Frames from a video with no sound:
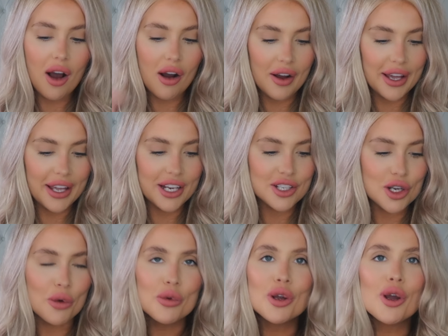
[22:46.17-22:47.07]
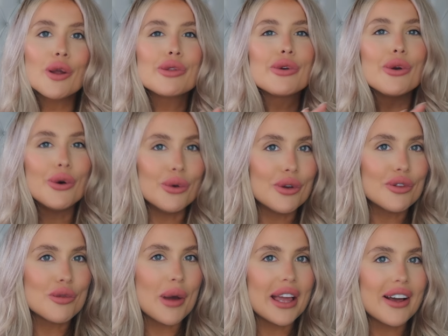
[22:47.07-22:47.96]
I don't want to go through all
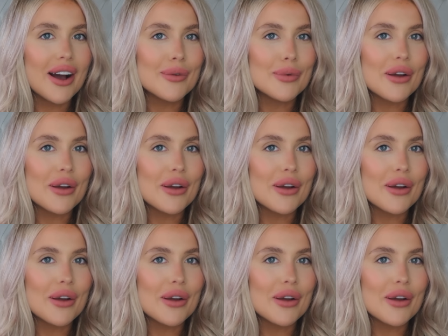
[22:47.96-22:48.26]
of the makeup.